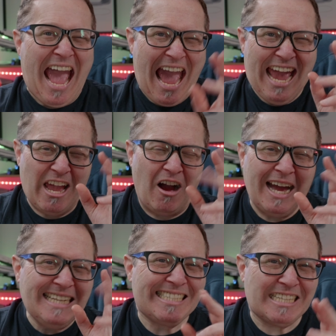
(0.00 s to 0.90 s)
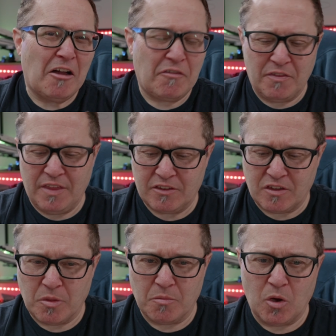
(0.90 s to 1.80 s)
AI stuff that
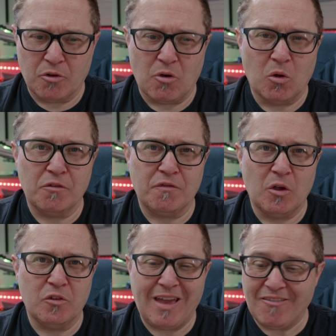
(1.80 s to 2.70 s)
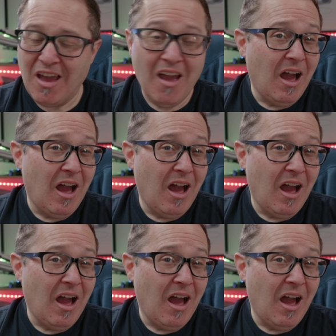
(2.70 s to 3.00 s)
some of the Motorola phones have.